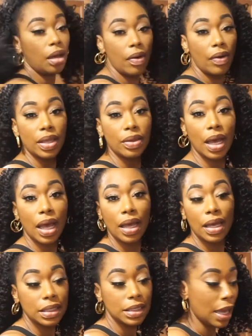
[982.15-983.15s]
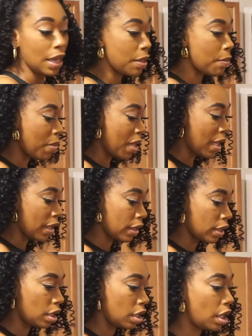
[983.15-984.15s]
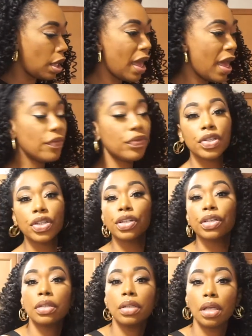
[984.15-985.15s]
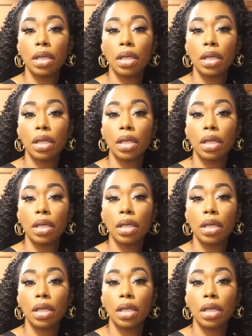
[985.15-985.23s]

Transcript: Alright guys, I am back after